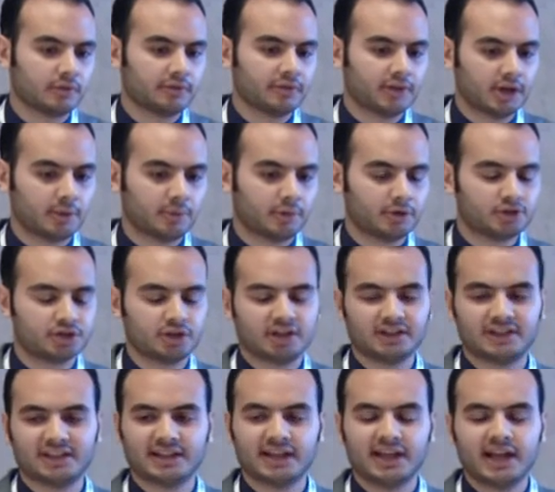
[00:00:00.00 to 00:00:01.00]
of the
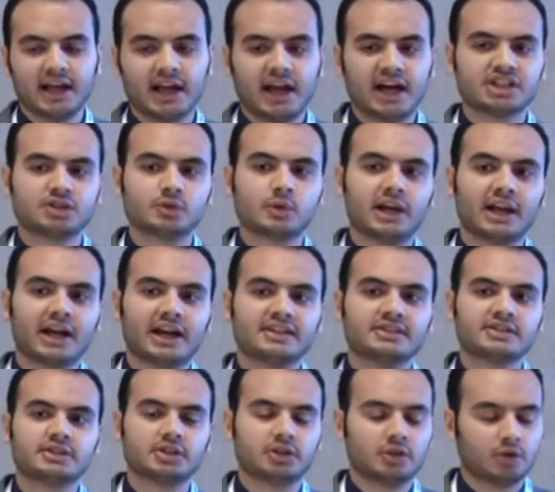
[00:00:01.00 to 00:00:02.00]
opportunity. As well
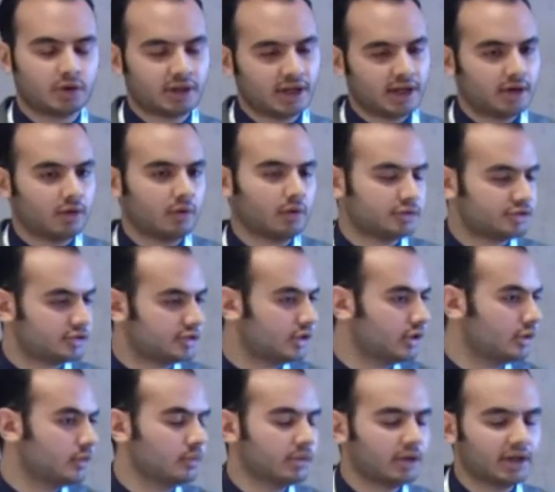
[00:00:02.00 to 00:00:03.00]
as you can
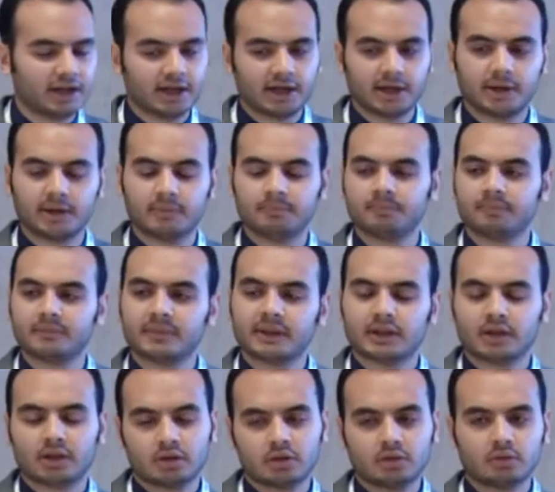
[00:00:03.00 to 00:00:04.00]
also
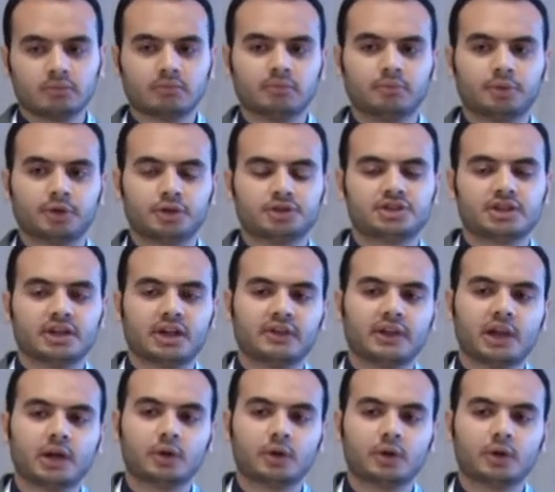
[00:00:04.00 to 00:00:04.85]
put the